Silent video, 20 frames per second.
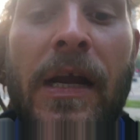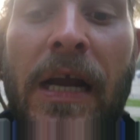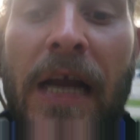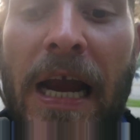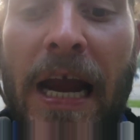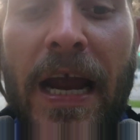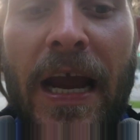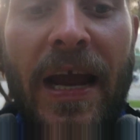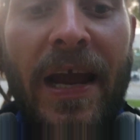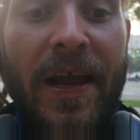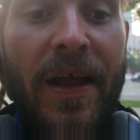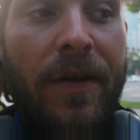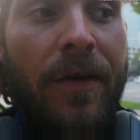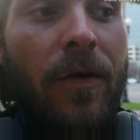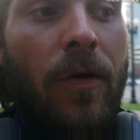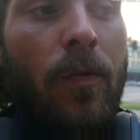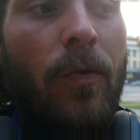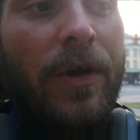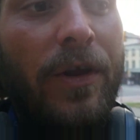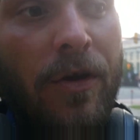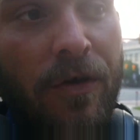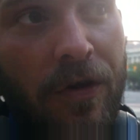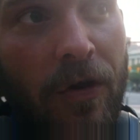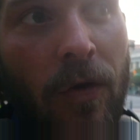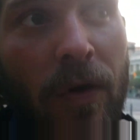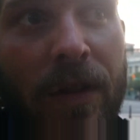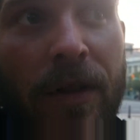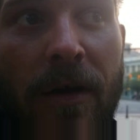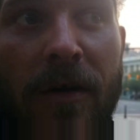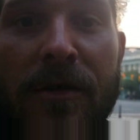And when you're
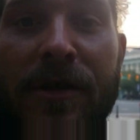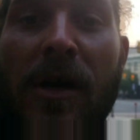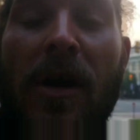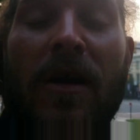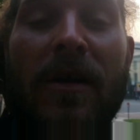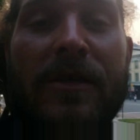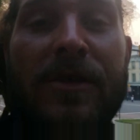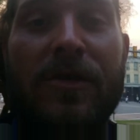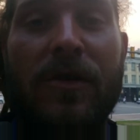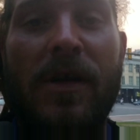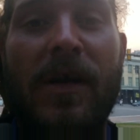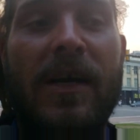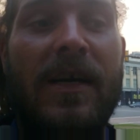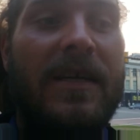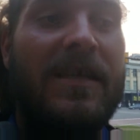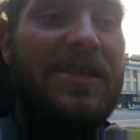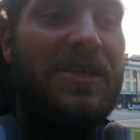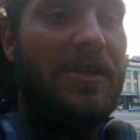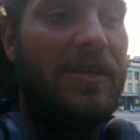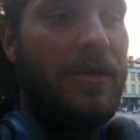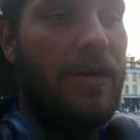doing those hard drugs, you